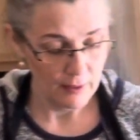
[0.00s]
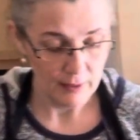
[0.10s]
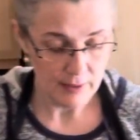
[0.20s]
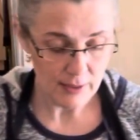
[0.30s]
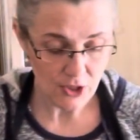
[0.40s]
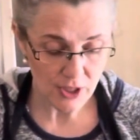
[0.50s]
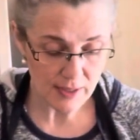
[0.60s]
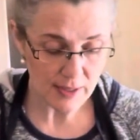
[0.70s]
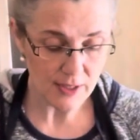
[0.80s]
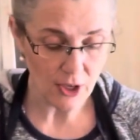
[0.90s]
This is just
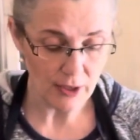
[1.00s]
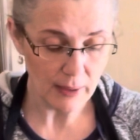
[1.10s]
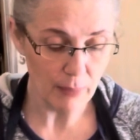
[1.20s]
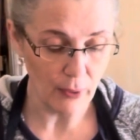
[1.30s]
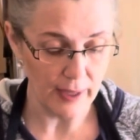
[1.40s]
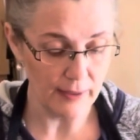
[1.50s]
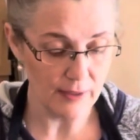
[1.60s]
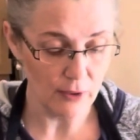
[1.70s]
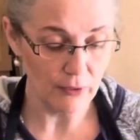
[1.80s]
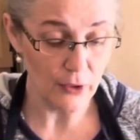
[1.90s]
a starting point.
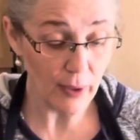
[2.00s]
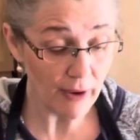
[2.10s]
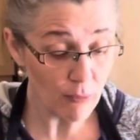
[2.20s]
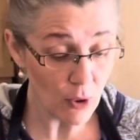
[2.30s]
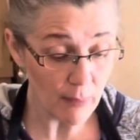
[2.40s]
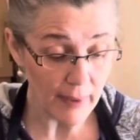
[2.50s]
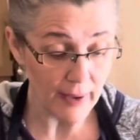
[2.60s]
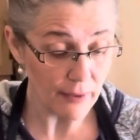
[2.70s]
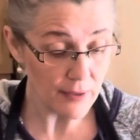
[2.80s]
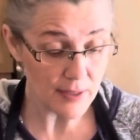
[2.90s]
So if you have more
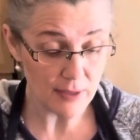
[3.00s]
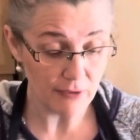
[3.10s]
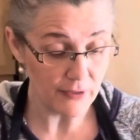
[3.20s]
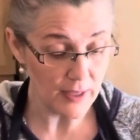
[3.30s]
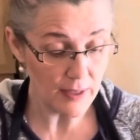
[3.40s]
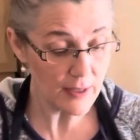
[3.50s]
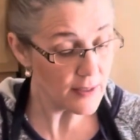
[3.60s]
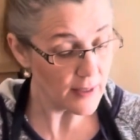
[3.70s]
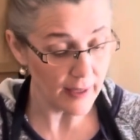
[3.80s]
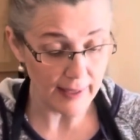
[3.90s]
mouths to
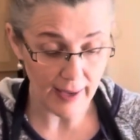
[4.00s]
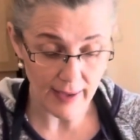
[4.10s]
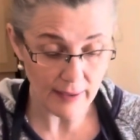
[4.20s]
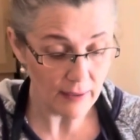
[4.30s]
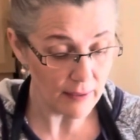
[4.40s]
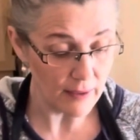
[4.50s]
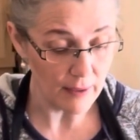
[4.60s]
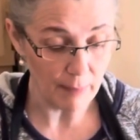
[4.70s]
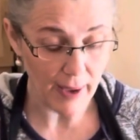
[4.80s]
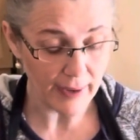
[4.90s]
feed, again, the
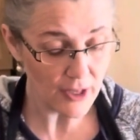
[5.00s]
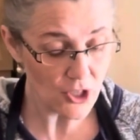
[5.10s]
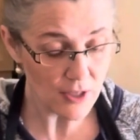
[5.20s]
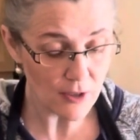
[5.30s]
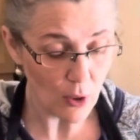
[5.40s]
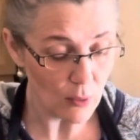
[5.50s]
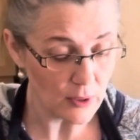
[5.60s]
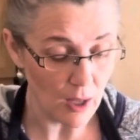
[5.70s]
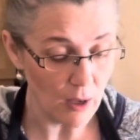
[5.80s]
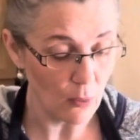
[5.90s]
packages go a
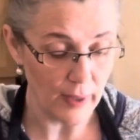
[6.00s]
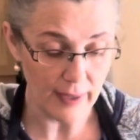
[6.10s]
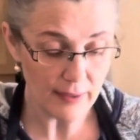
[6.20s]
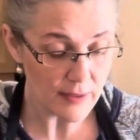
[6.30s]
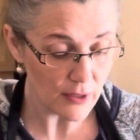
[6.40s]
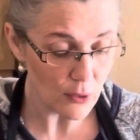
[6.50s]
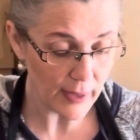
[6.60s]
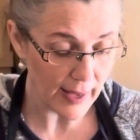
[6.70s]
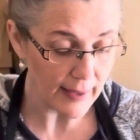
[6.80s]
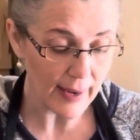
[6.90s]
long way, so you
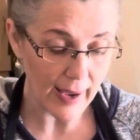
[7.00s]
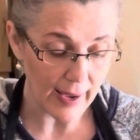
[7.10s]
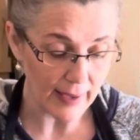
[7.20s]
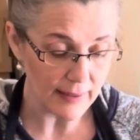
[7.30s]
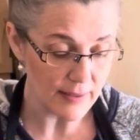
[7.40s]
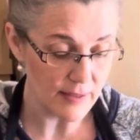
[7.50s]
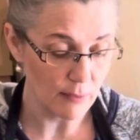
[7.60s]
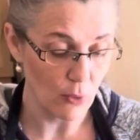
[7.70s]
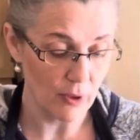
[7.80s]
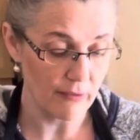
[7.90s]
can add some
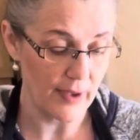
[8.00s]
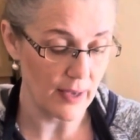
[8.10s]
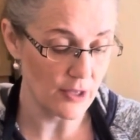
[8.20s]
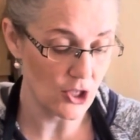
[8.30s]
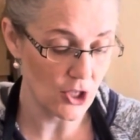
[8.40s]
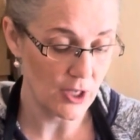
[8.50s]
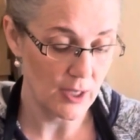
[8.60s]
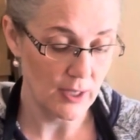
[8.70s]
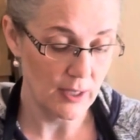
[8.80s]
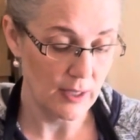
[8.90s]
more veg
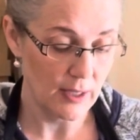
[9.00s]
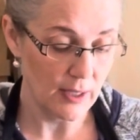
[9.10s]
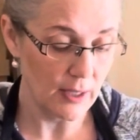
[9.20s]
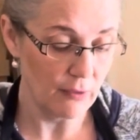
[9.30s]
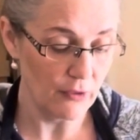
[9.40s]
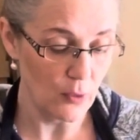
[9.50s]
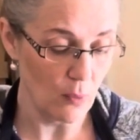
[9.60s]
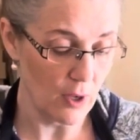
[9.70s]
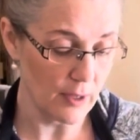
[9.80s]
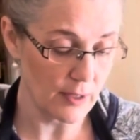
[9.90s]
if you
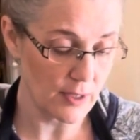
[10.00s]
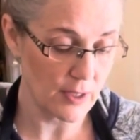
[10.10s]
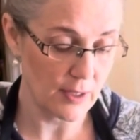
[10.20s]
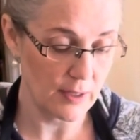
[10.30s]
want.